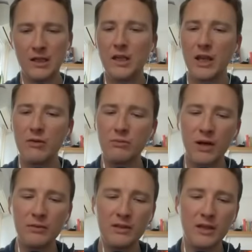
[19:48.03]
it would
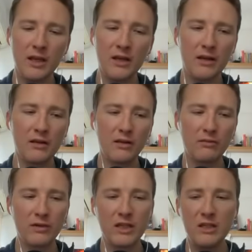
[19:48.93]
probably take
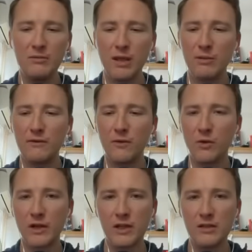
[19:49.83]
3, maybe 4
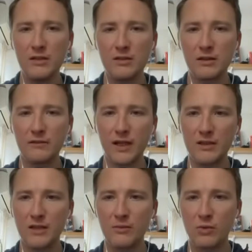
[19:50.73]
days of
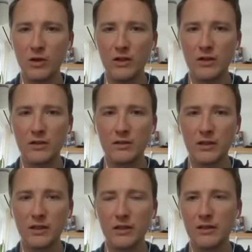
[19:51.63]
nonstop work.
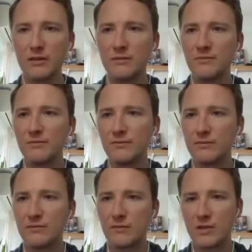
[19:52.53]

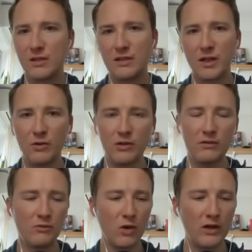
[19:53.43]
6-hour
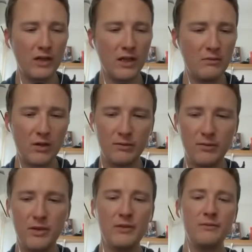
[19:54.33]
work days probably,